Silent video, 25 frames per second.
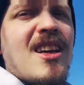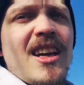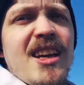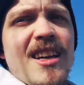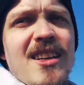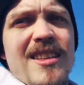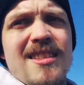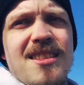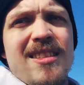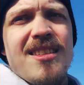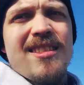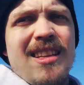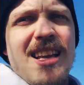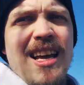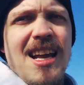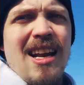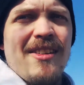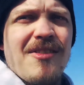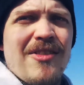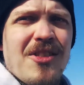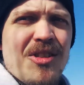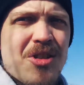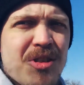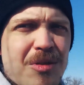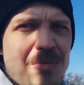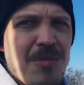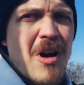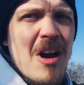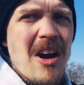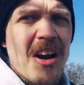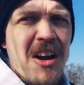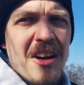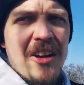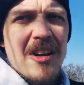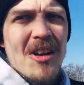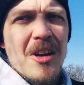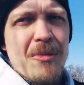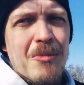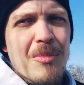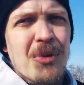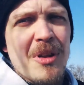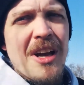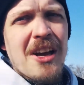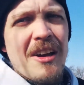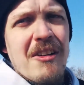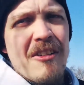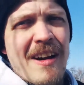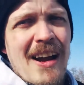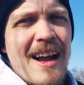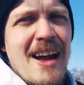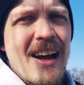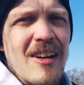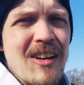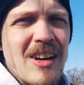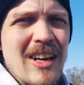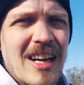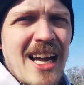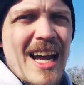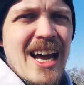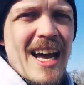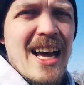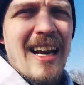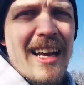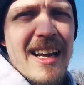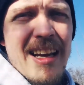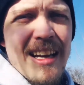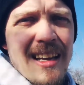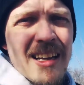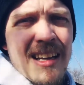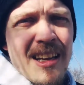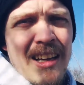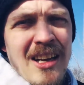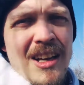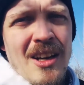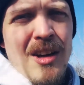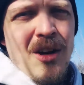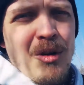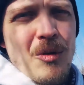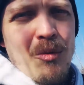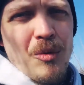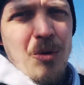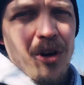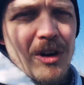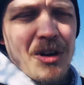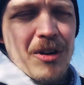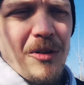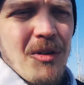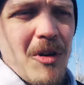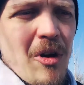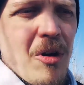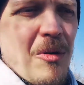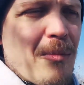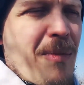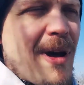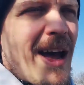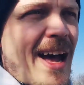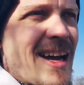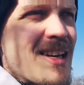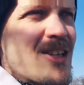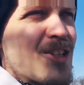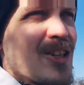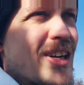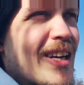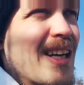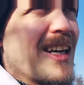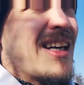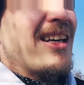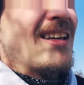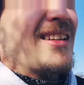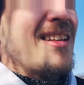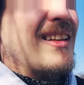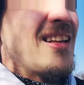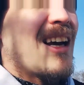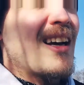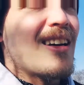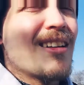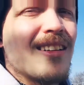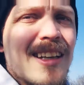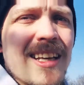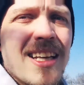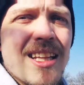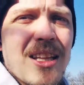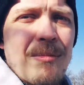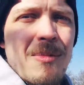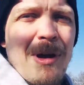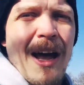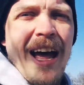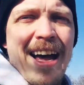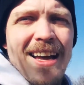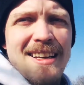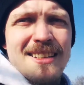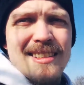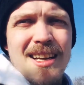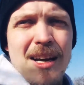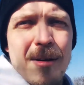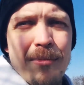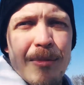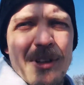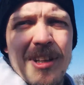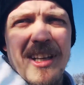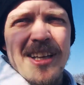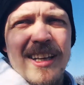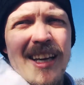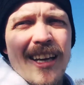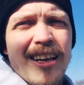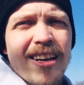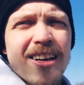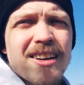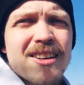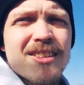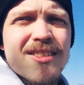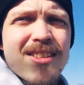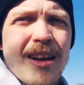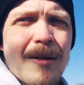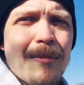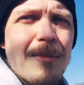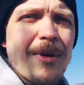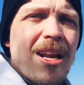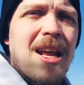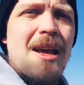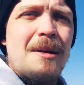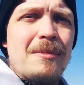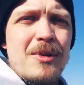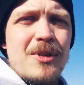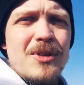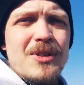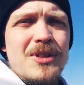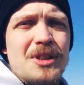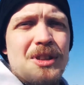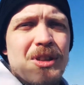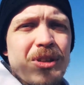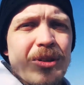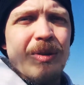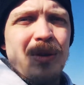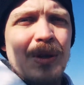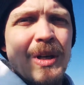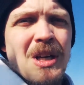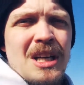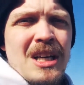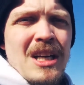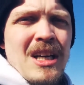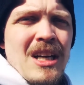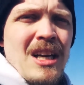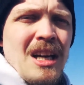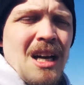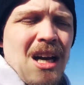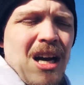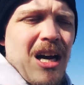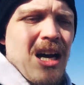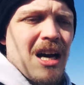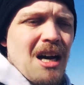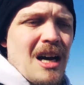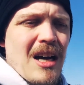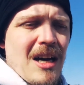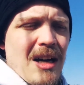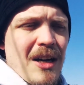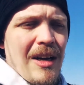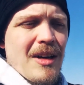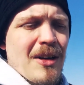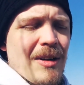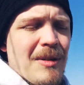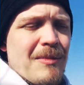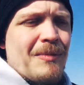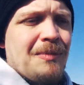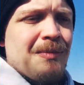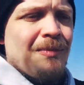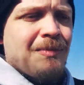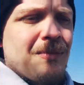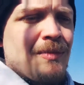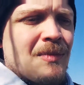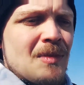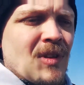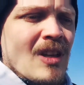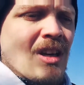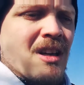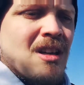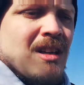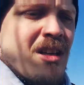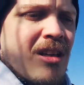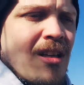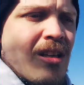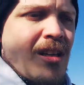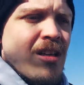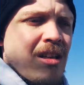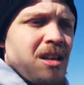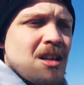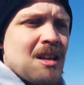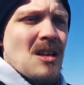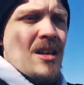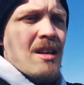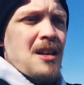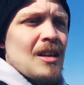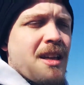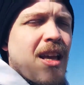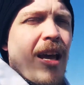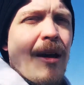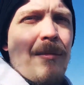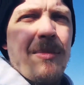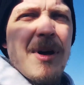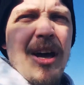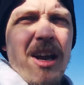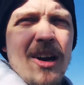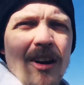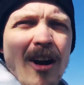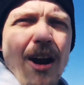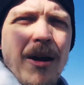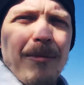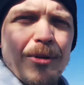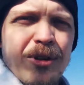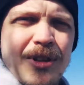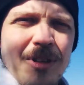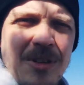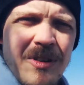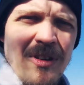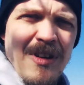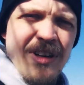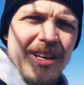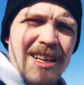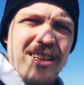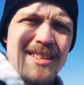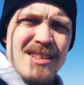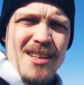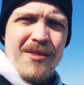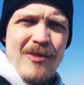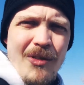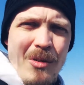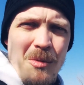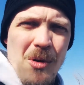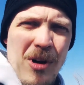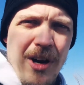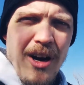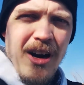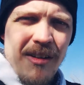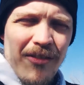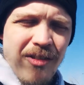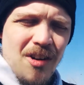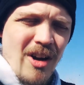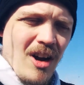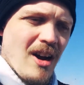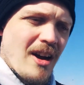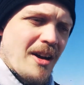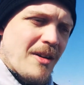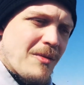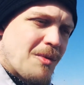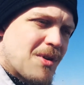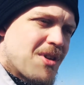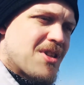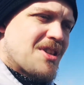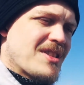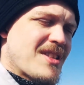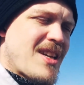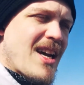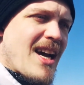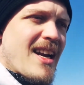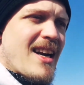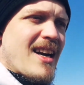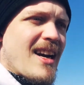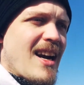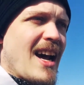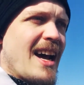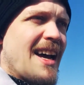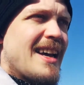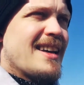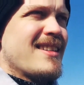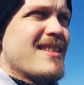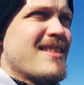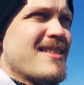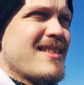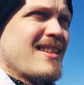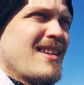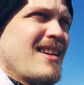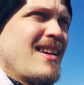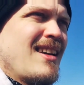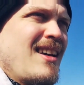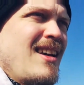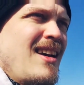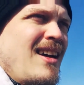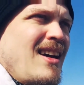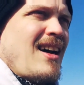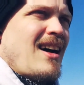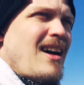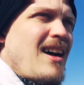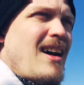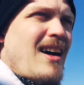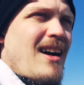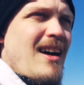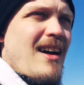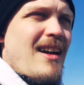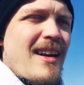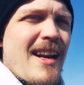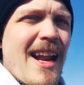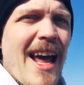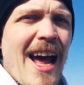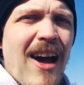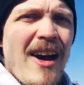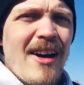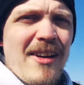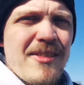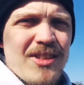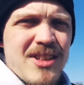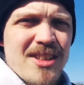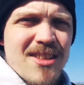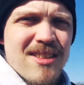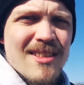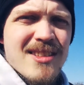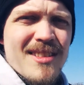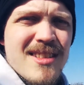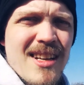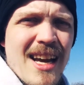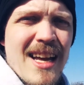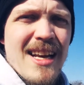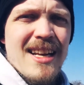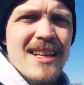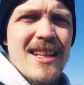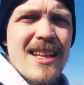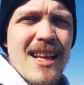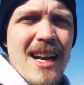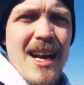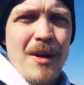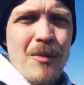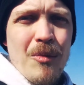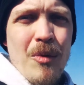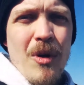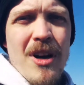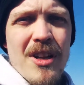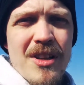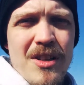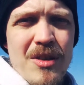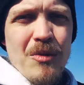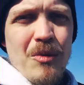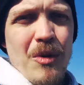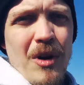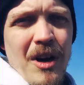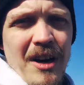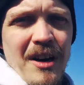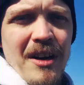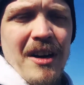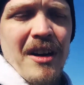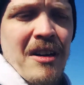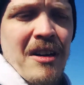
is, is that if you're smart, you can play around and kind of work own magic. Luckily, in the past couple of years, I've been able to um, get better opportunities everywhere I've gone, which is kind of nice. Uh, now I've just decided that I wanted to work